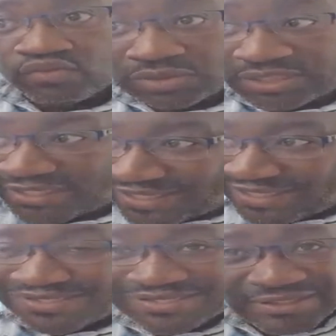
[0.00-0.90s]
They
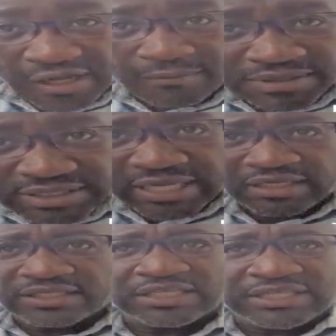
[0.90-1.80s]
did something
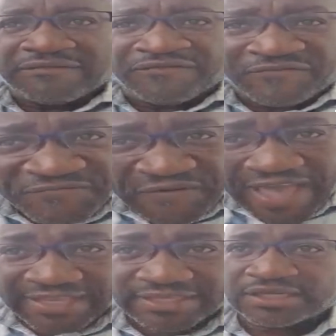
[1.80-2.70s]
to
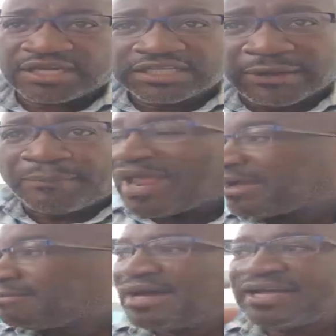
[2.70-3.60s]
divide the black
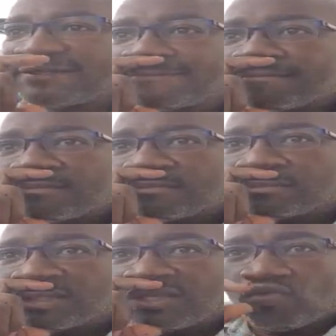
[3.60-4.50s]
man.
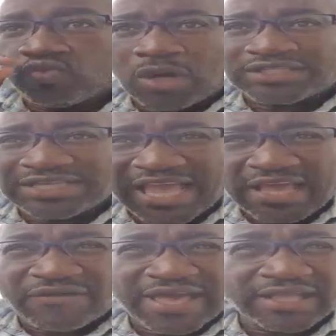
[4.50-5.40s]

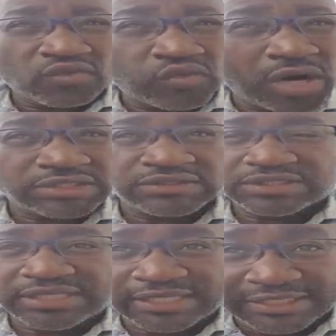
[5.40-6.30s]
Whatever it was
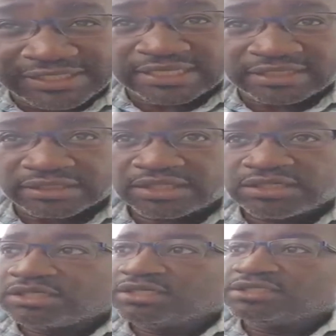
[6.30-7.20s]
they did
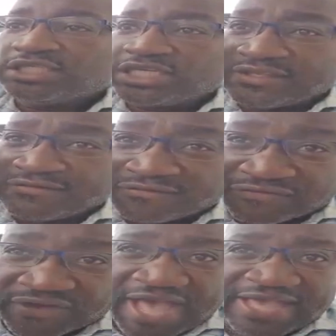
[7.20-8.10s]
to
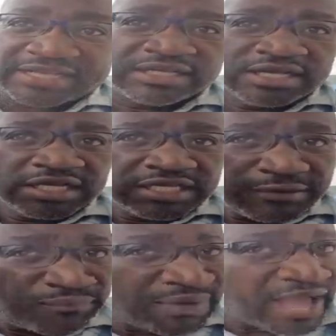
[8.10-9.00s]
divide the
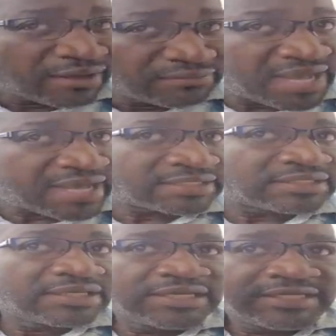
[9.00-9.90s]
black man,
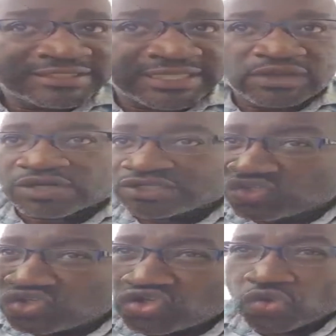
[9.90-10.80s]
they were
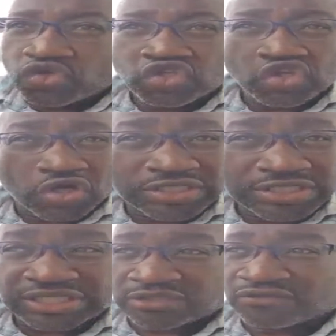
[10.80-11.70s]
so
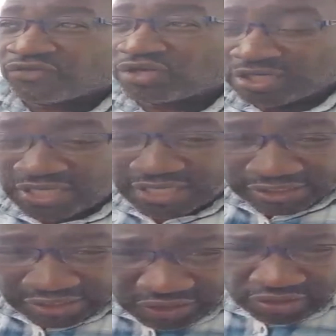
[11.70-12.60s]
successful.
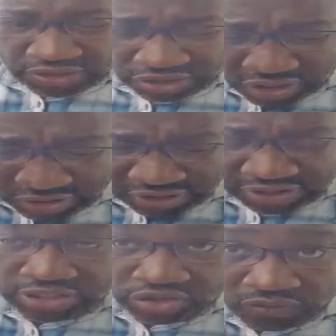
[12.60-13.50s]
It hurts
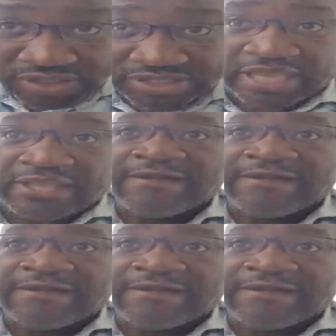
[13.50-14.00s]
still to this day.